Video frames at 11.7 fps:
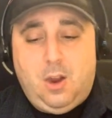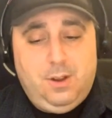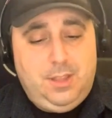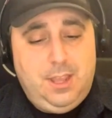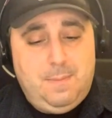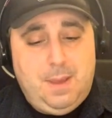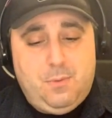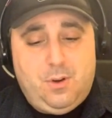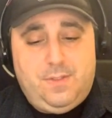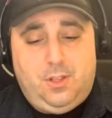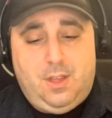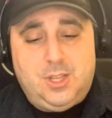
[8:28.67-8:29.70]
Currently a
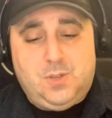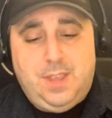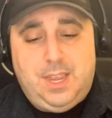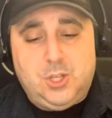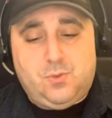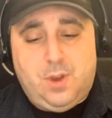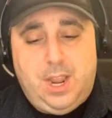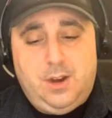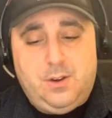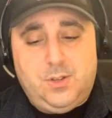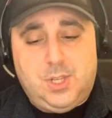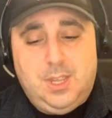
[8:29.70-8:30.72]
member of the Las Vegas
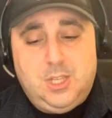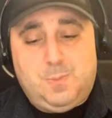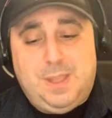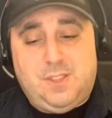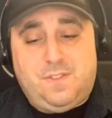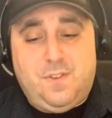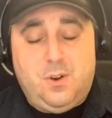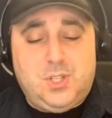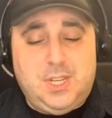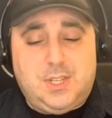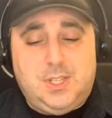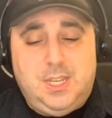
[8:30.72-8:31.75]
Raiders, spent the first
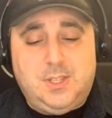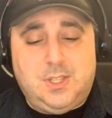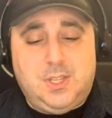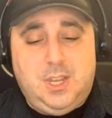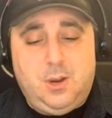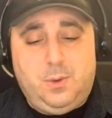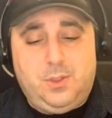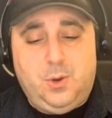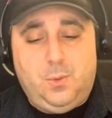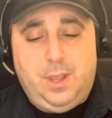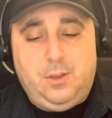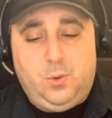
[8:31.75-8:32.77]
six seasons here with
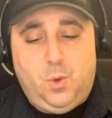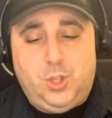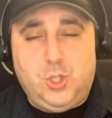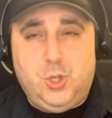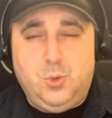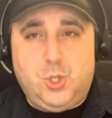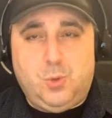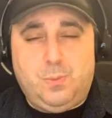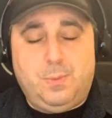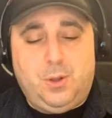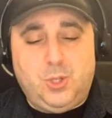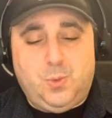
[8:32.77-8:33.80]
New England, won two
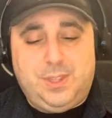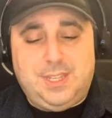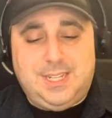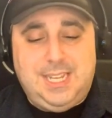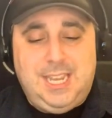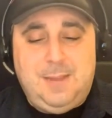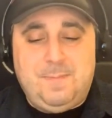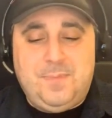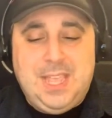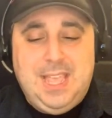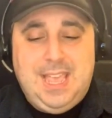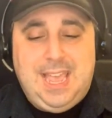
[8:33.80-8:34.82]
Super Bowls with the team.
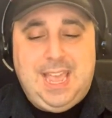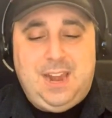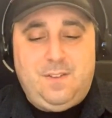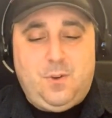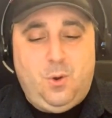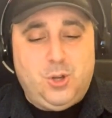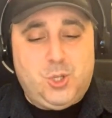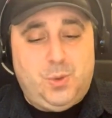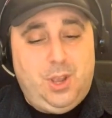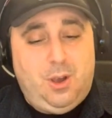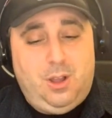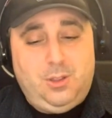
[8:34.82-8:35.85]
And, of course,
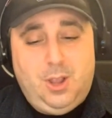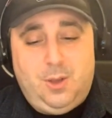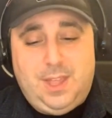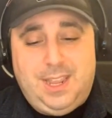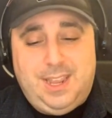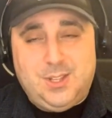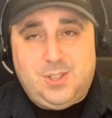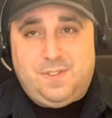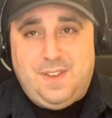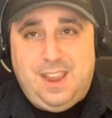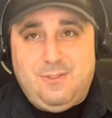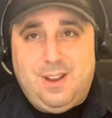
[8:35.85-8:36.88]
we all know that he is the
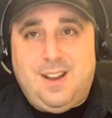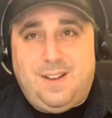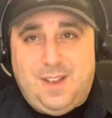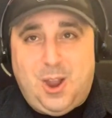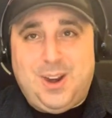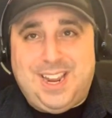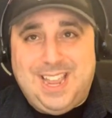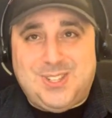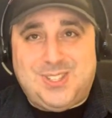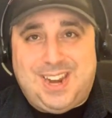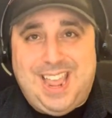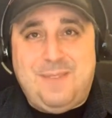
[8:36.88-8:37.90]
favorite of our
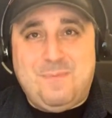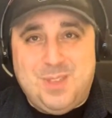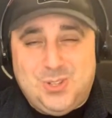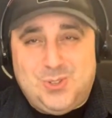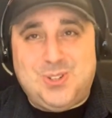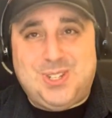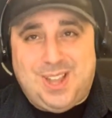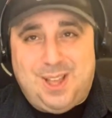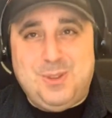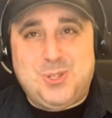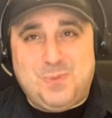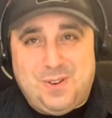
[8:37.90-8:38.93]
guest today, Mister
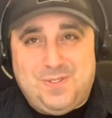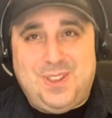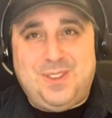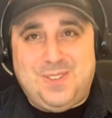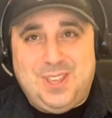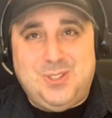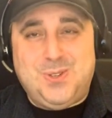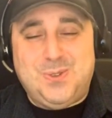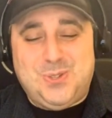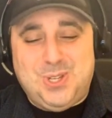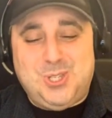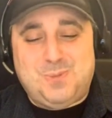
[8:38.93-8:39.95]
Thomas Murphy of E two
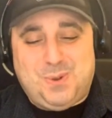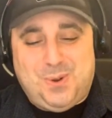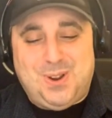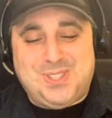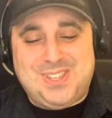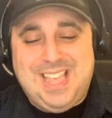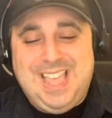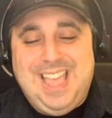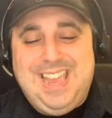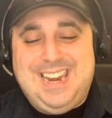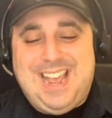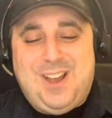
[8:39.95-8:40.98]
G Sports.
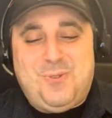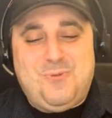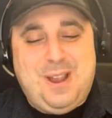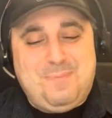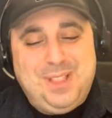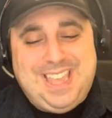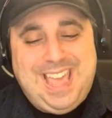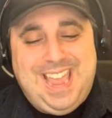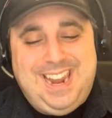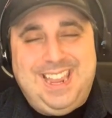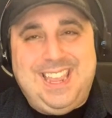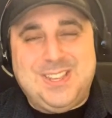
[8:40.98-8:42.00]
Now,
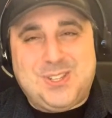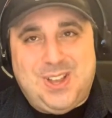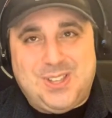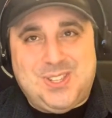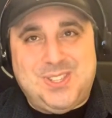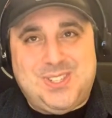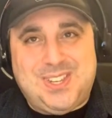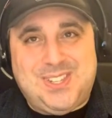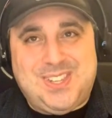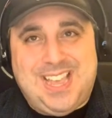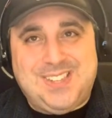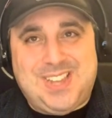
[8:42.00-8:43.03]
replicating his cousin's
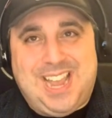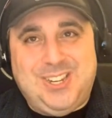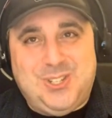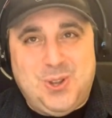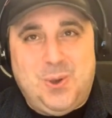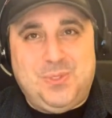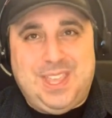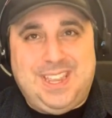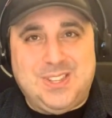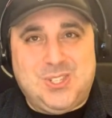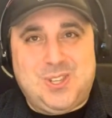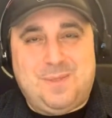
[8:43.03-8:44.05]
success, I don't think
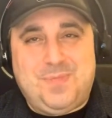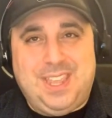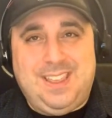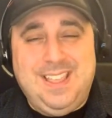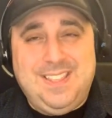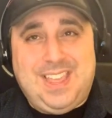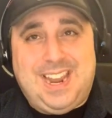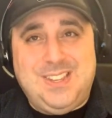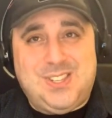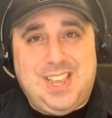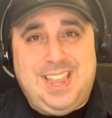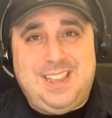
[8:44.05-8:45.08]
is something that
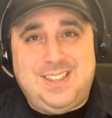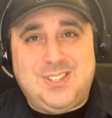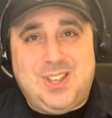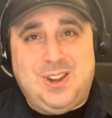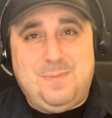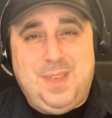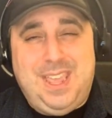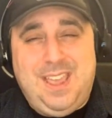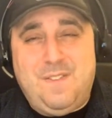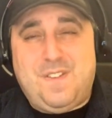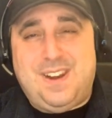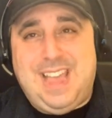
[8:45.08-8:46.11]
Isaiah is going to
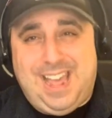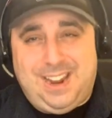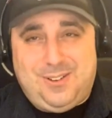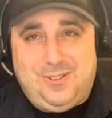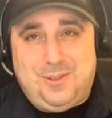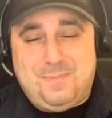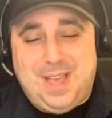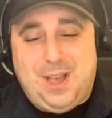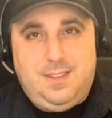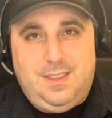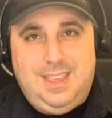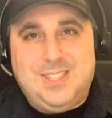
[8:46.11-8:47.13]
be fanatical
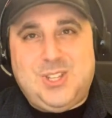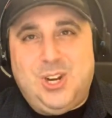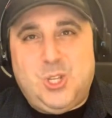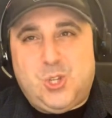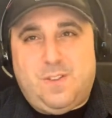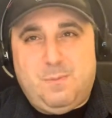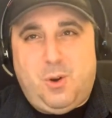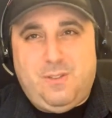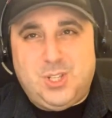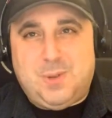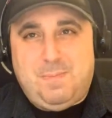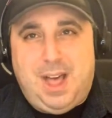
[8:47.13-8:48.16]
about. It's going to serve
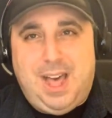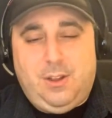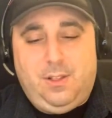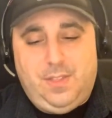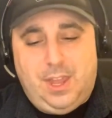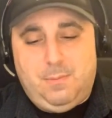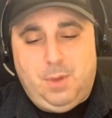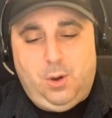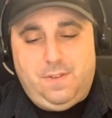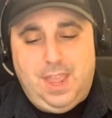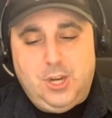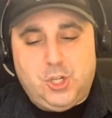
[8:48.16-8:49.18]
more as a model than a
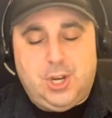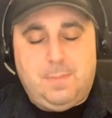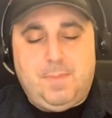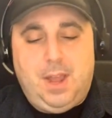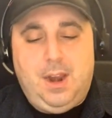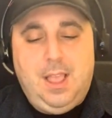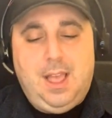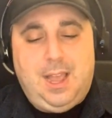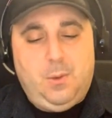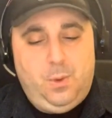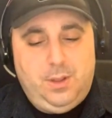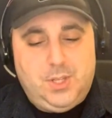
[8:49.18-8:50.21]
motivation, but
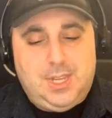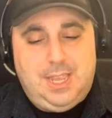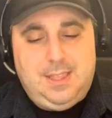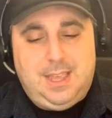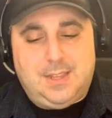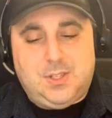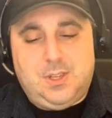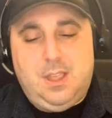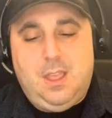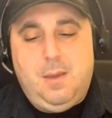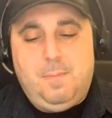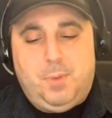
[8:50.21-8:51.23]
I will say this.
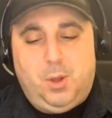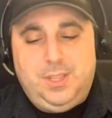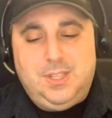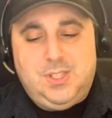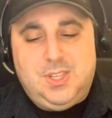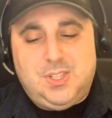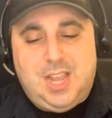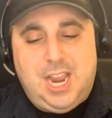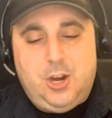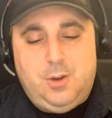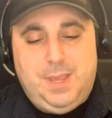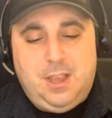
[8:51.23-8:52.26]
Bolden's
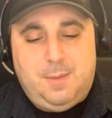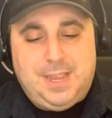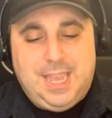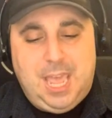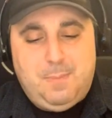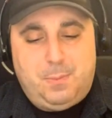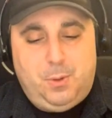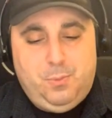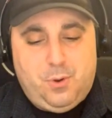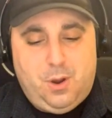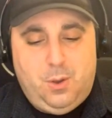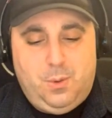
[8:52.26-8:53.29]
desire to become a capable
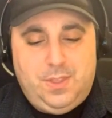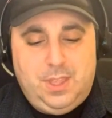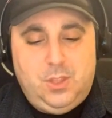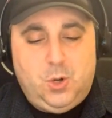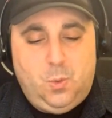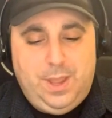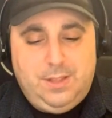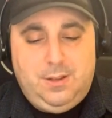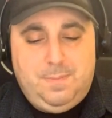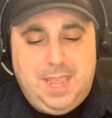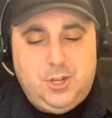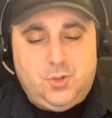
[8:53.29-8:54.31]
pro within the New
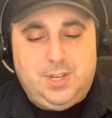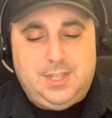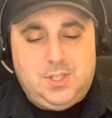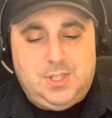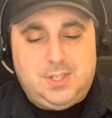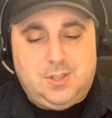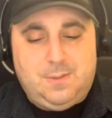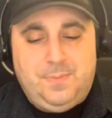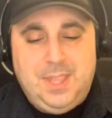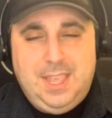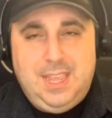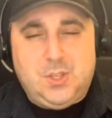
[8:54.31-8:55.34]
England Patriots
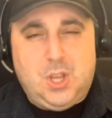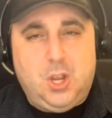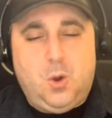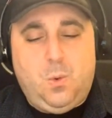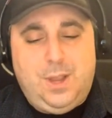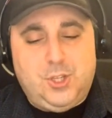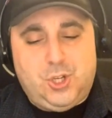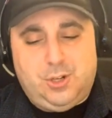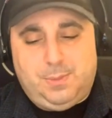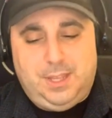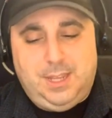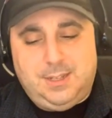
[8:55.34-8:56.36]
system is
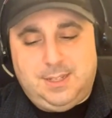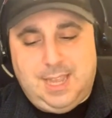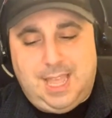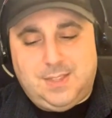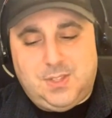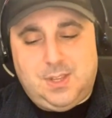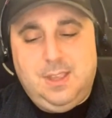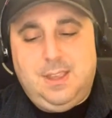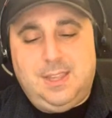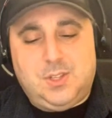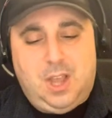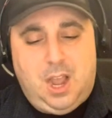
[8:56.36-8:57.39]
unquestionably intense.
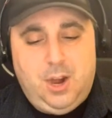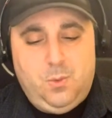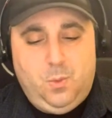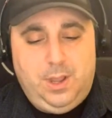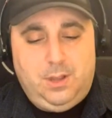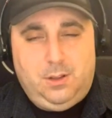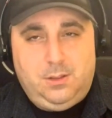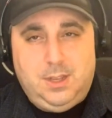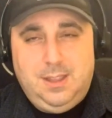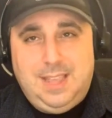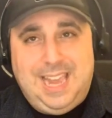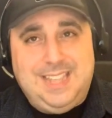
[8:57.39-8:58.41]
It's iron-willed,
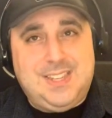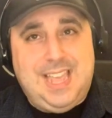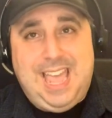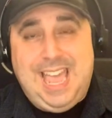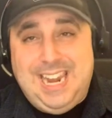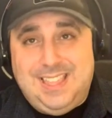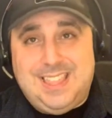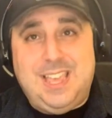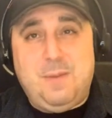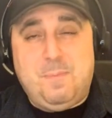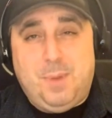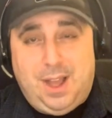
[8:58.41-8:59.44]
and it's
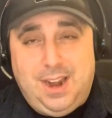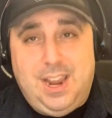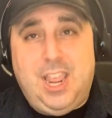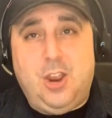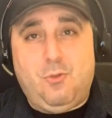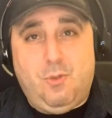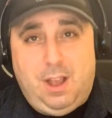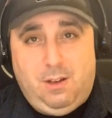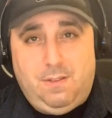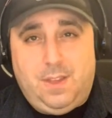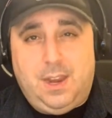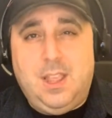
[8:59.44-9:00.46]
anything but
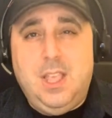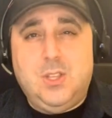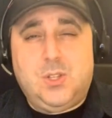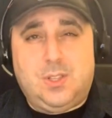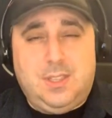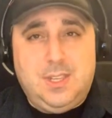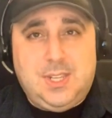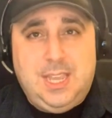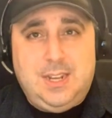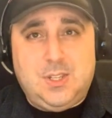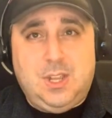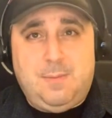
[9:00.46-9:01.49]
irrelevant. So this
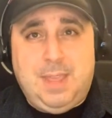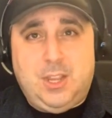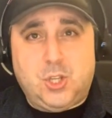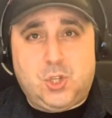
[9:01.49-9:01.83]
kid is going to make a